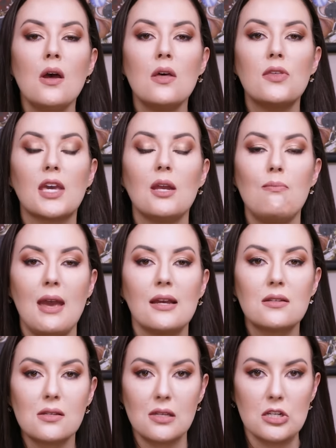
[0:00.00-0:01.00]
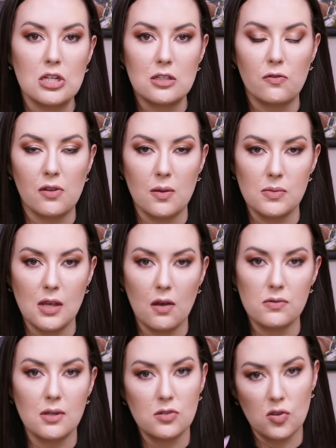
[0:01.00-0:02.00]
that can make decisions for
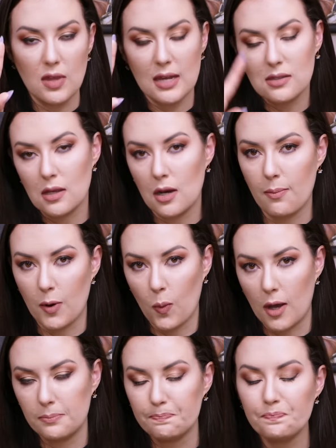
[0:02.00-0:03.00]
themselves. So that's number one.